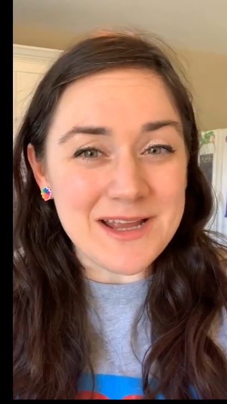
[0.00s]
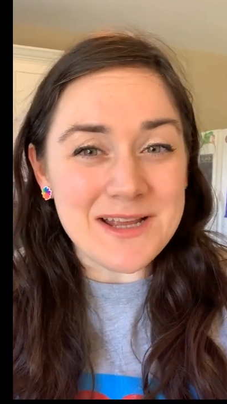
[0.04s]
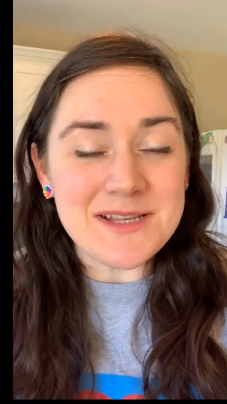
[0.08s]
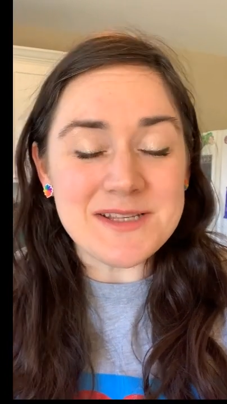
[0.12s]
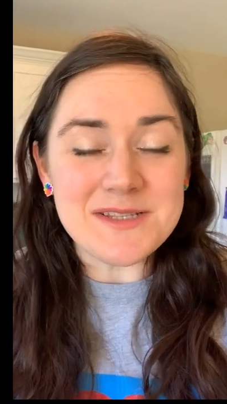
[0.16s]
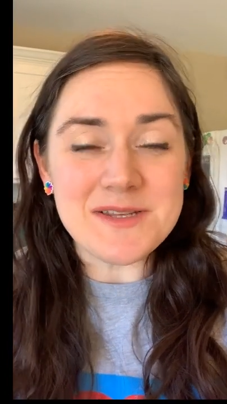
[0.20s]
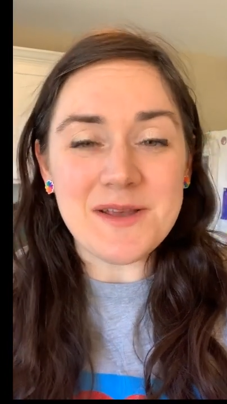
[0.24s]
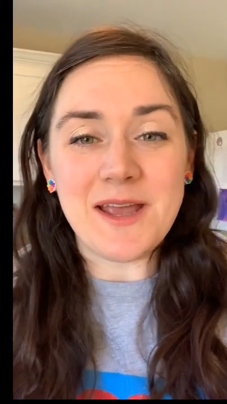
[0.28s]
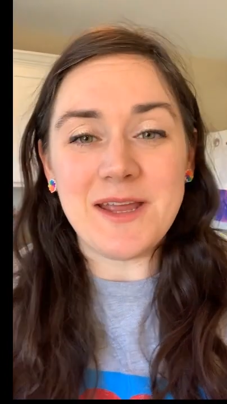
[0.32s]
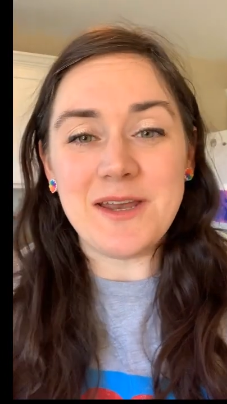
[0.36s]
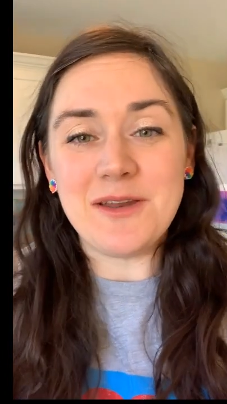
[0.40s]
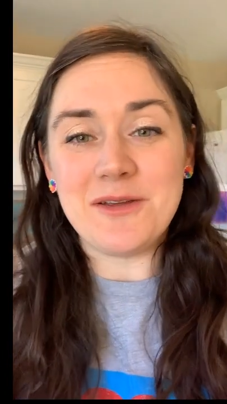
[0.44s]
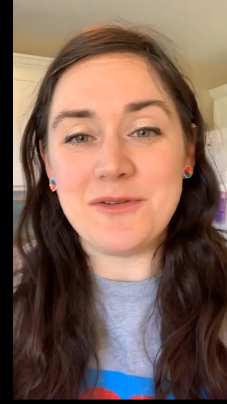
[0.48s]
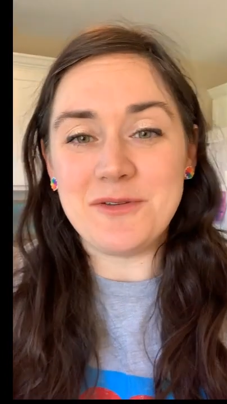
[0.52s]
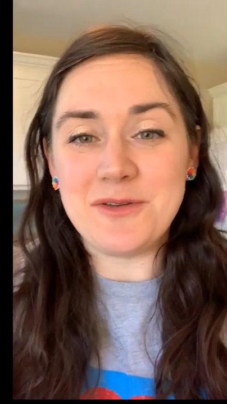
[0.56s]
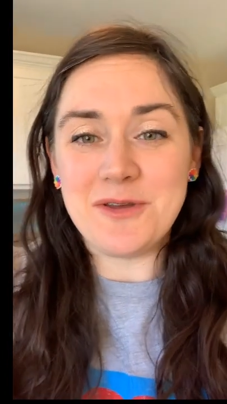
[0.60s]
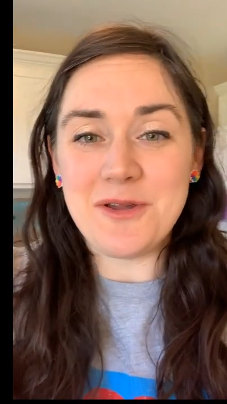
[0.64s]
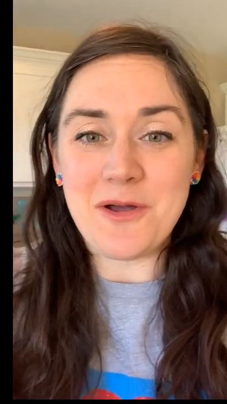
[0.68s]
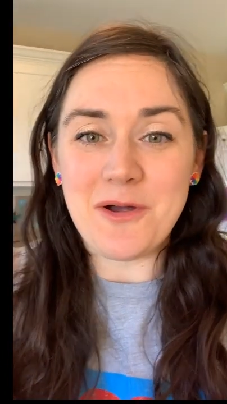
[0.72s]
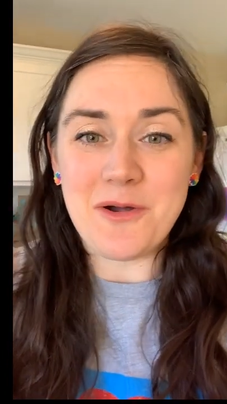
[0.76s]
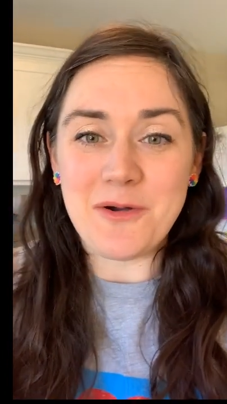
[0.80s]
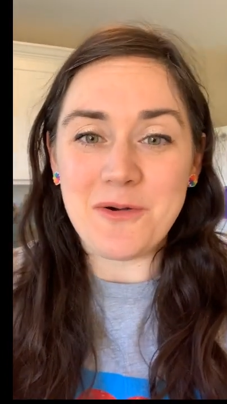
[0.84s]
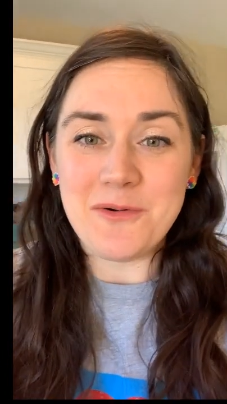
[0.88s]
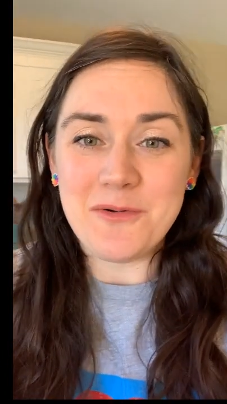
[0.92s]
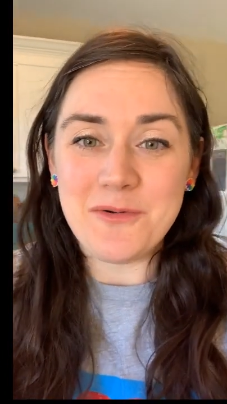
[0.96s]
So I don't
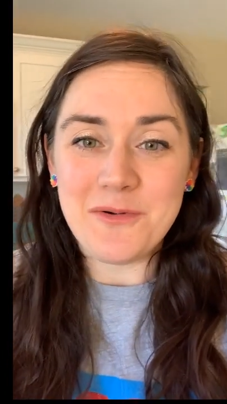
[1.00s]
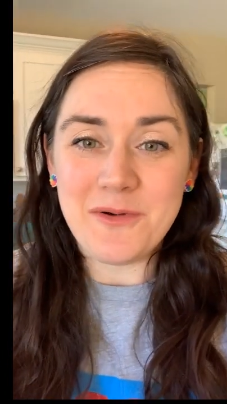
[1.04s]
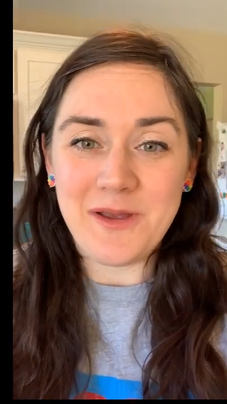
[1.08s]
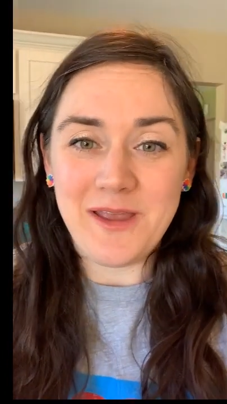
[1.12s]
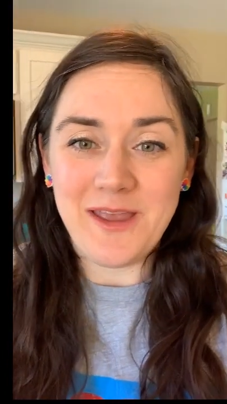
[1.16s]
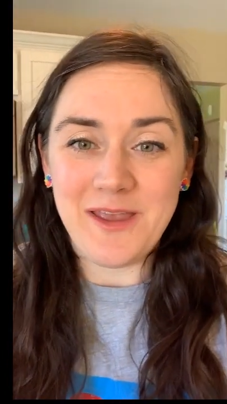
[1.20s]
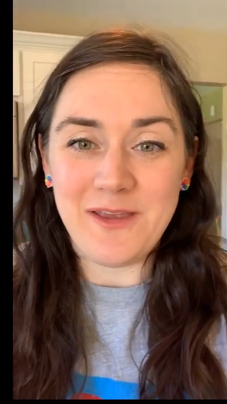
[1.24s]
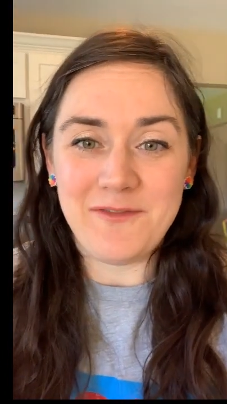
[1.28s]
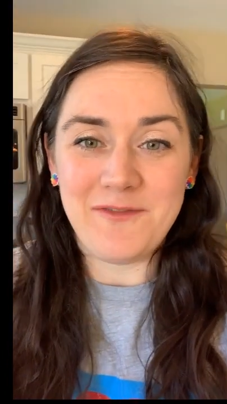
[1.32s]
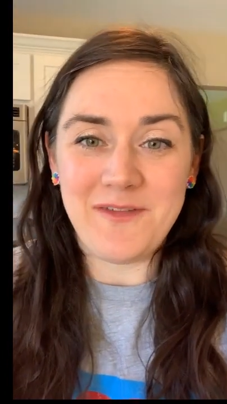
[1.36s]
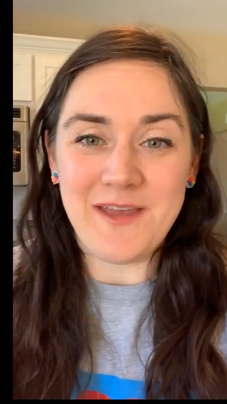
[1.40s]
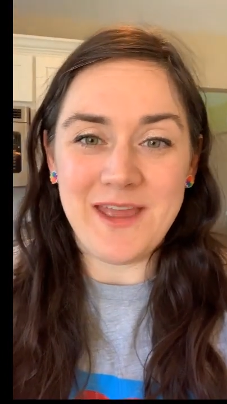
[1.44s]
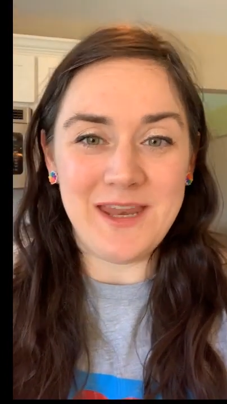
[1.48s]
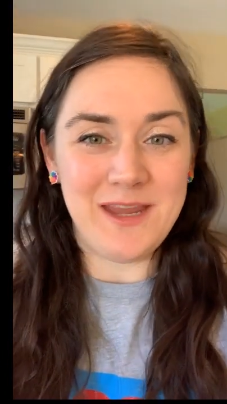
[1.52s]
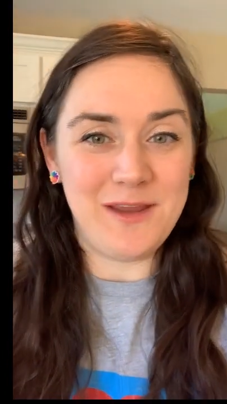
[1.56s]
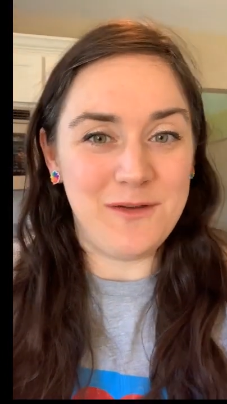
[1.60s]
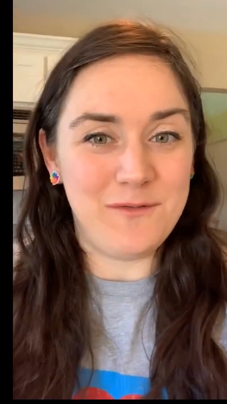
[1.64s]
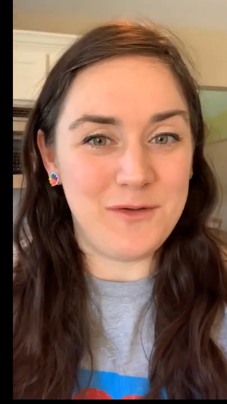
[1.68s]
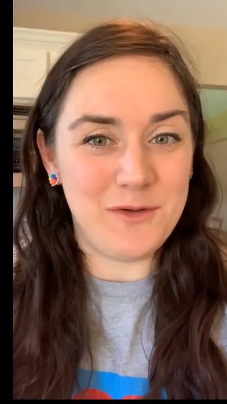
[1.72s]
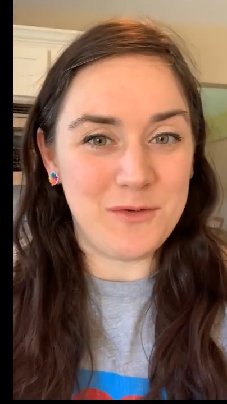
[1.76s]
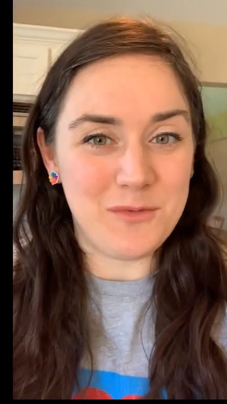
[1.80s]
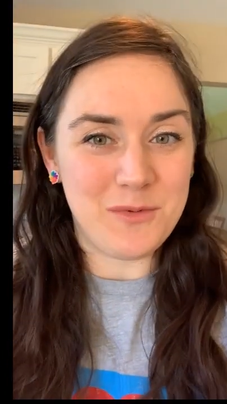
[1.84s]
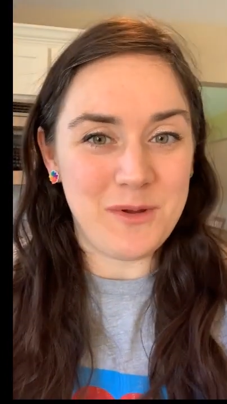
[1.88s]
know if any of you